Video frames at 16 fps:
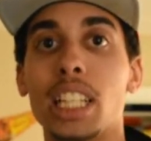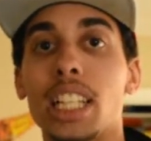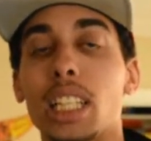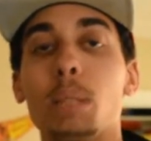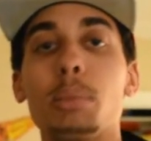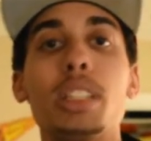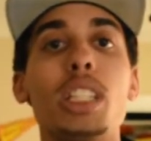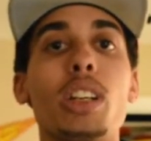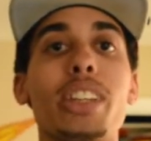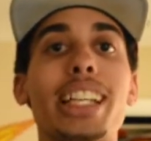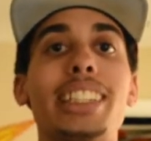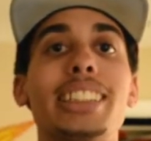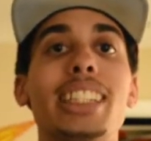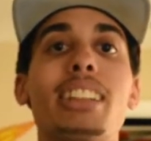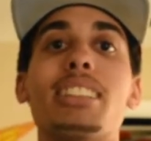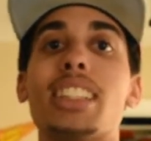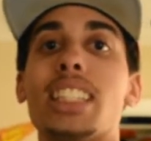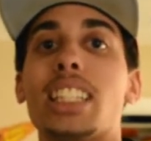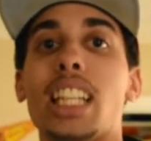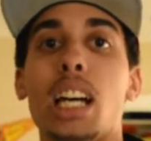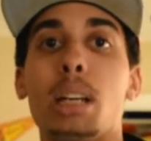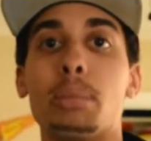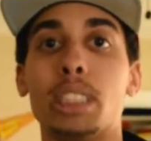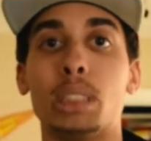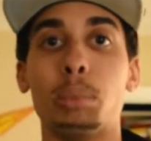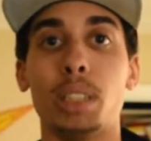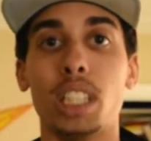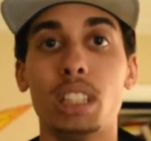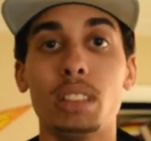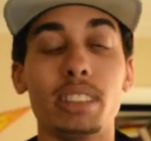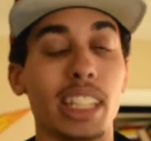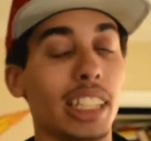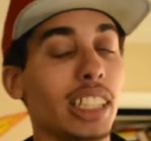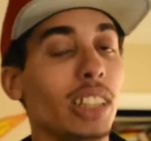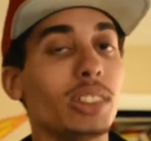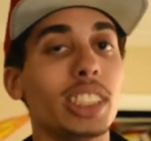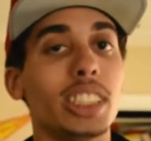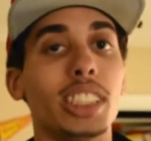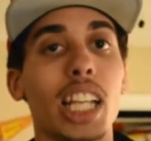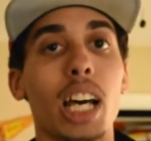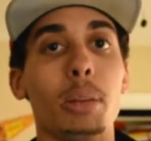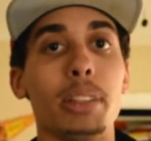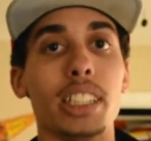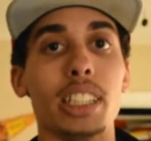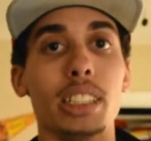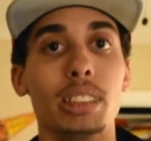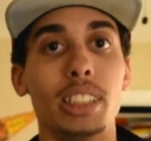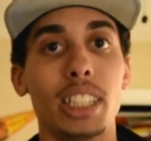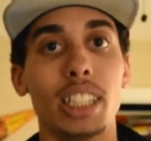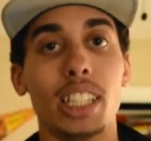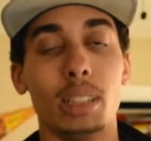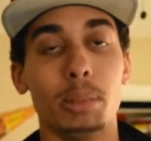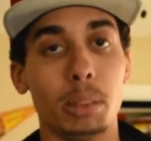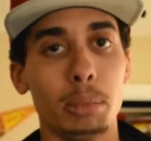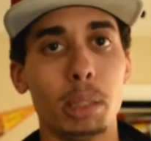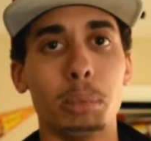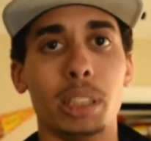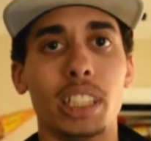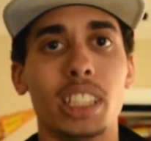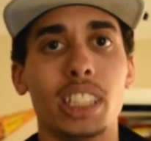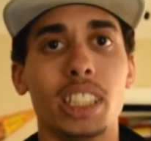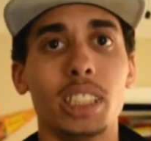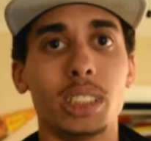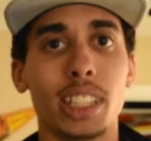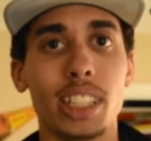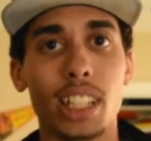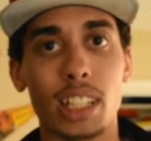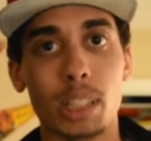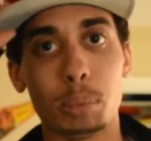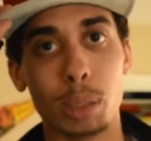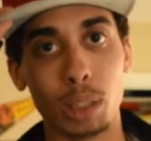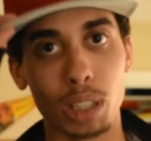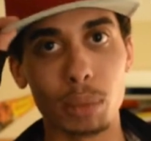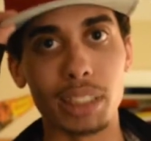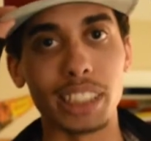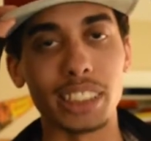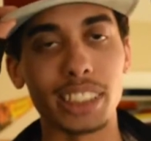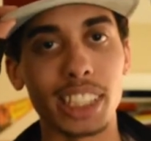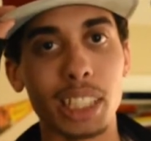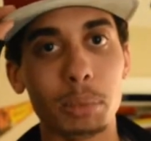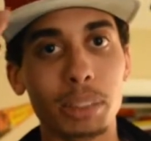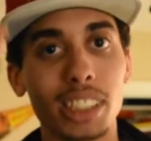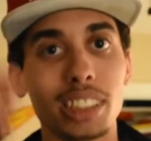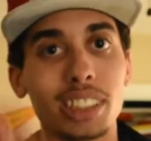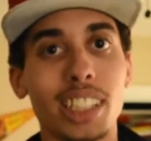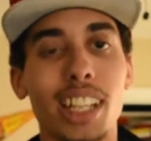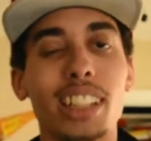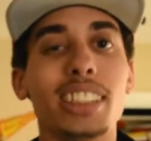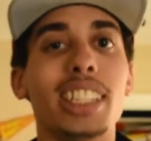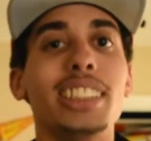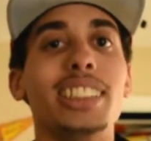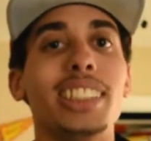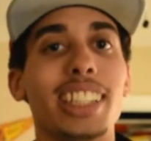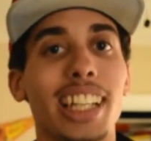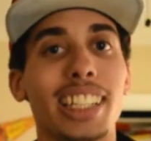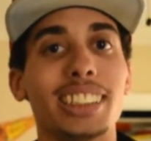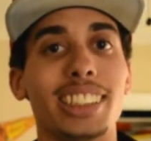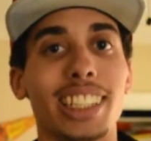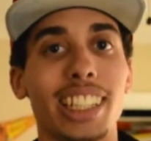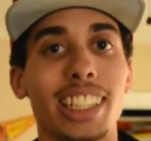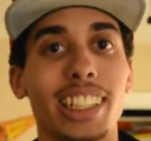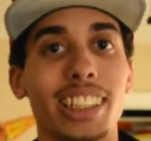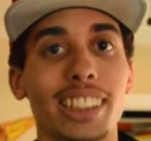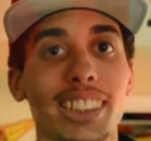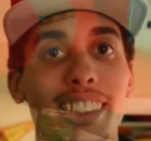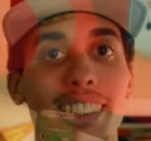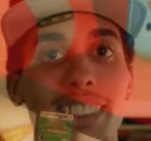Let me know that down in the comments below, and I'd love to chat with you. And remember, train hard, Pokemon Champions. I'll catch you guys later.